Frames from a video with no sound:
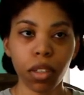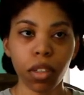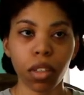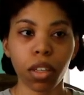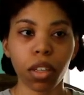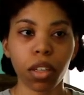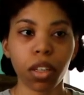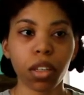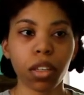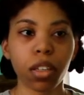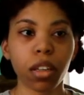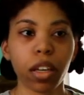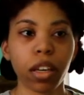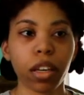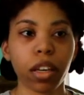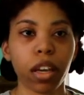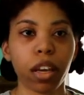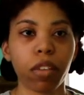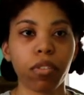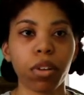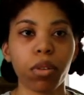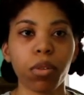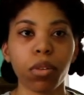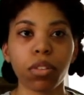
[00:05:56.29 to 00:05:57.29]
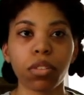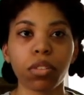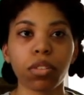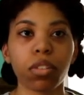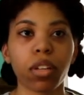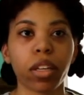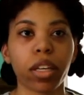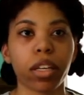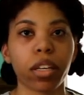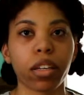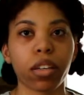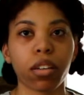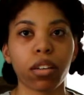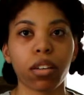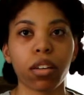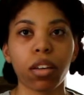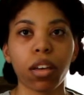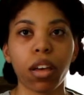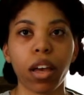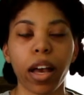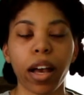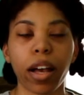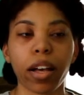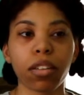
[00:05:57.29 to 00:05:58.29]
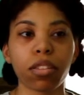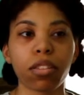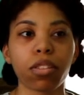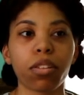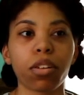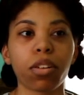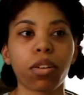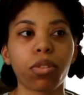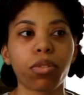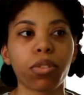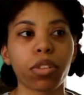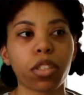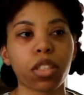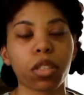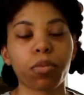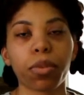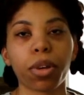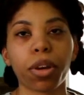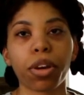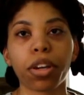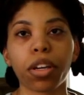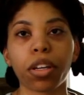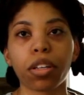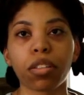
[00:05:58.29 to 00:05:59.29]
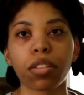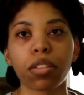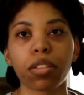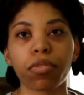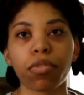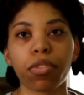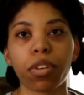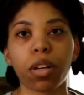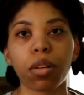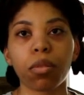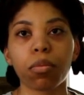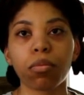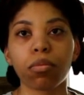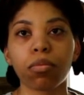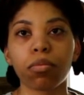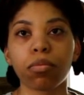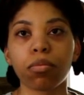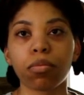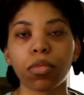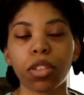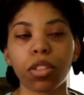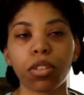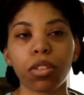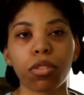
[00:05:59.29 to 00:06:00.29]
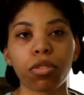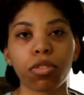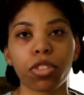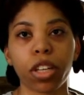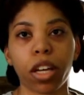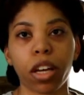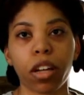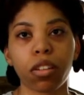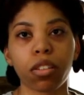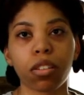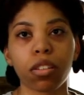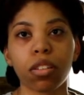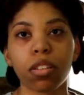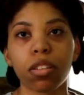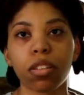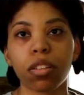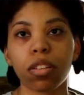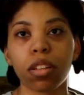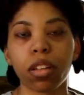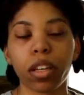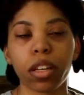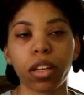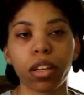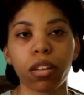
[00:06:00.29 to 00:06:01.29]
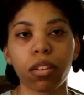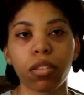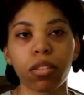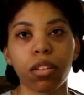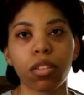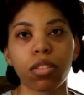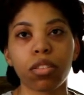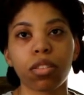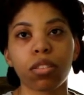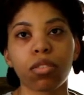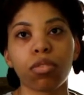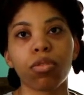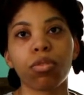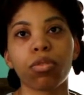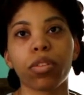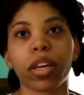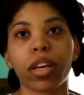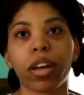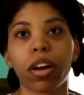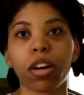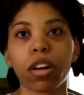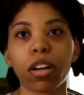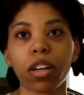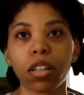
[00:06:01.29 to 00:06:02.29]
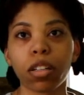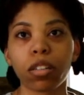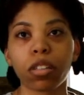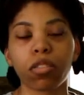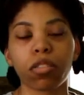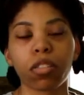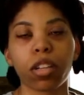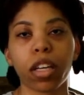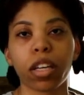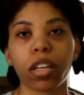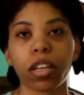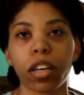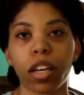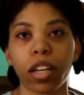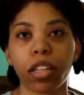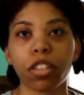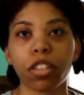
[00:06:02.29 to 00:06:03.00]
and like everyone like has their own experience from, you know, childhood and like into who they are, like kind